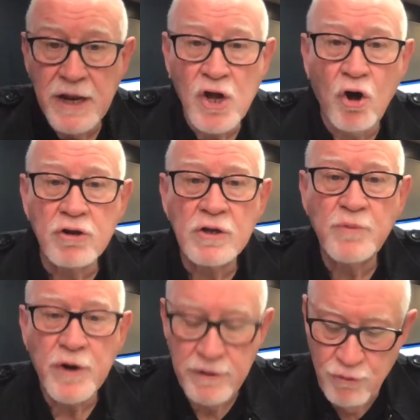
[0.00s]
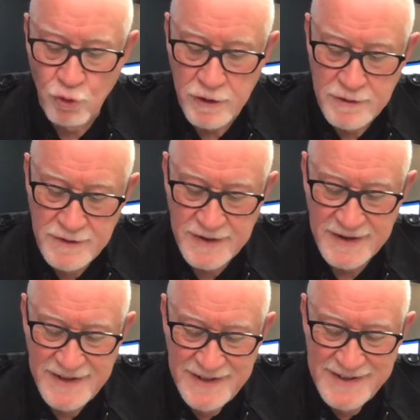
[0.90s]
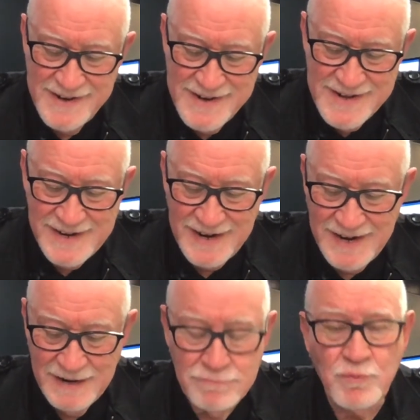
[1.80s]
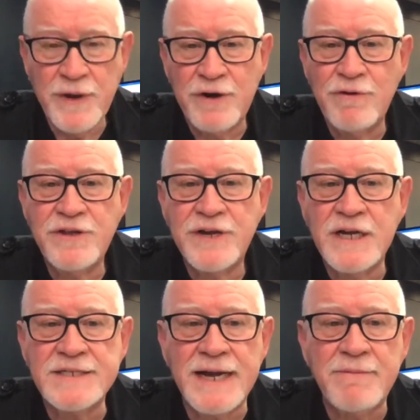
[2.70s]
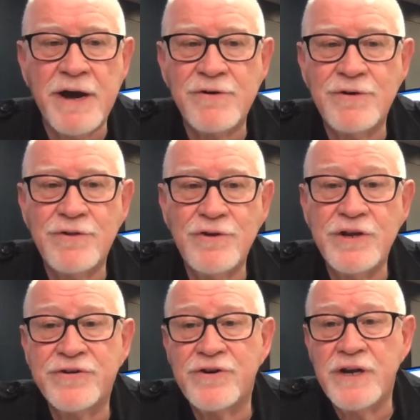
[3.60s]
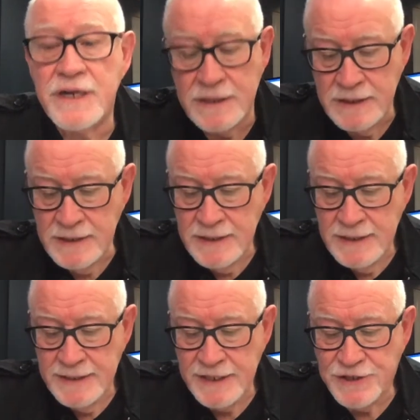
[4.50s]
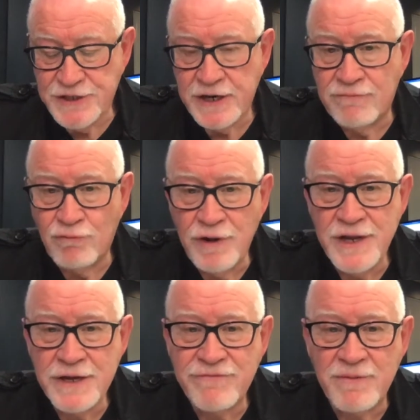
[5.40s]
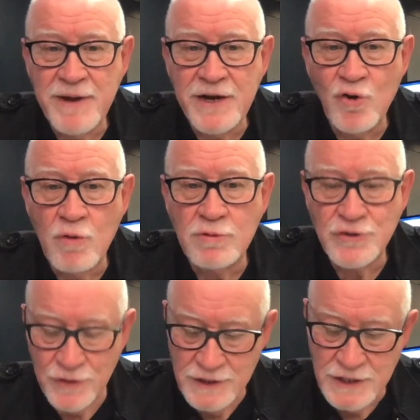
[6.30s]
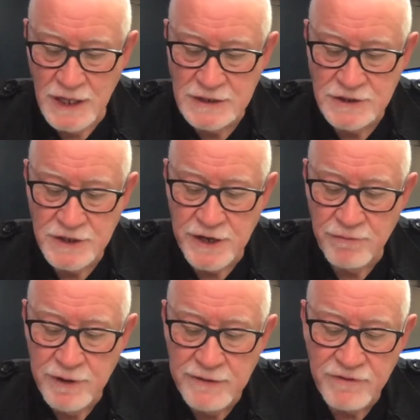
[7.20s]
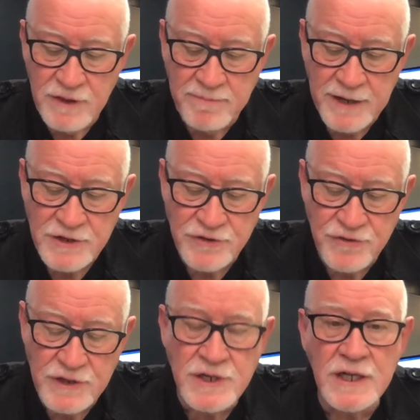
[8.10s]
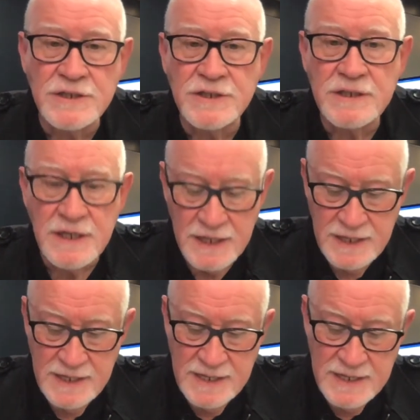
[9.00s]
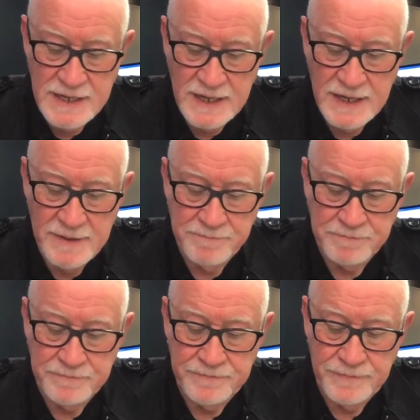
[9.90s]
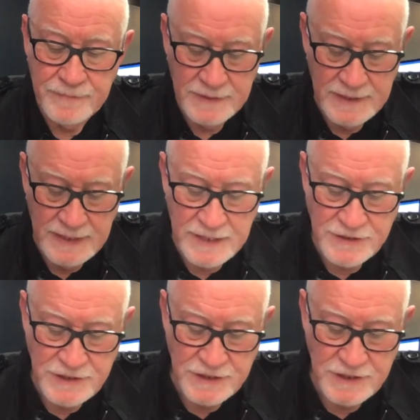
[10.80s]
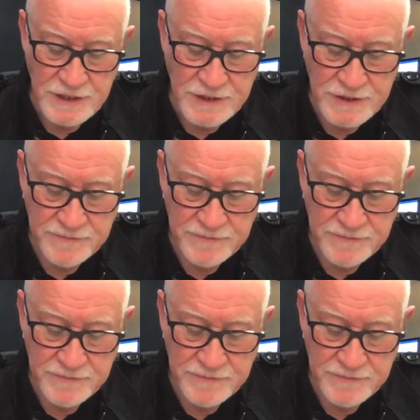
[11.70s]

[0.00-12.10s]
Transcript: colder than what I thought. We're going to read today Psalm 133, and instead of reading it from our normal translations, I'm going to read it from the Passion Translation. And it says this: